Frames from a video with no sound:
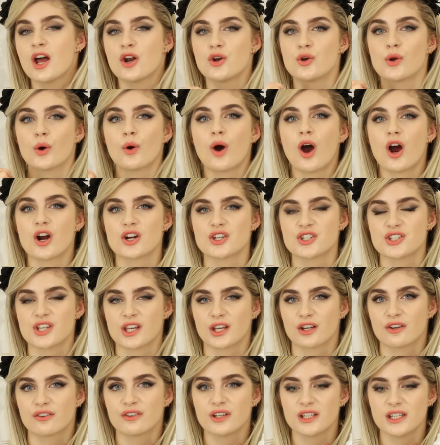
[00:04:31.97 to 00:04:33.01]
no harsh
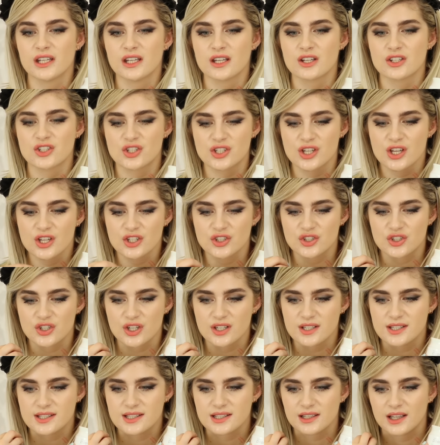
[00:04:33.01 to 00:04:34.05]
ingredients,
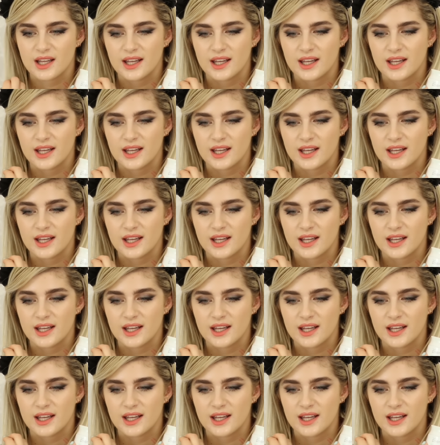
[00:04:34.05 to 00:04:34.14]
just